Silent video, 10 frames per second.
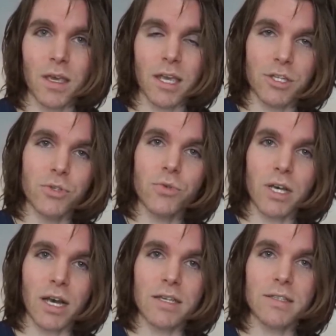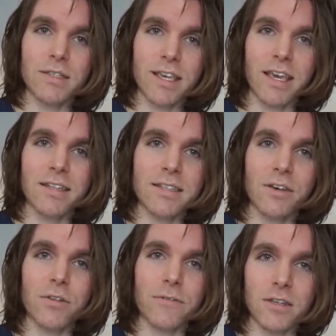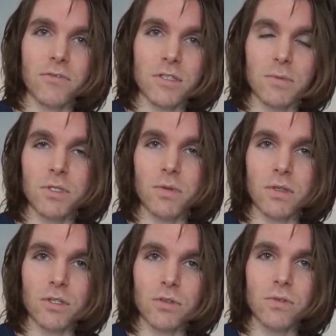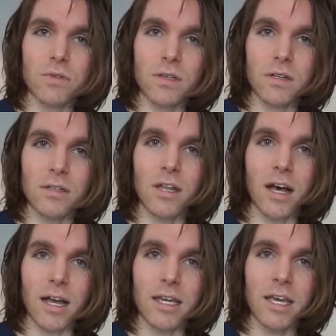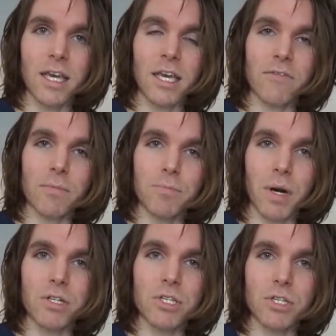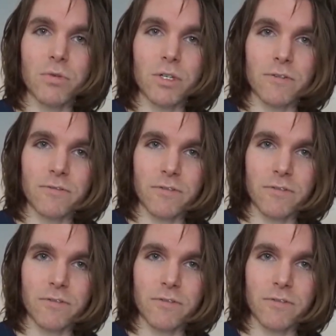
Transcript: And you guys can't tell the difference between the truth and a lie if it punched you in your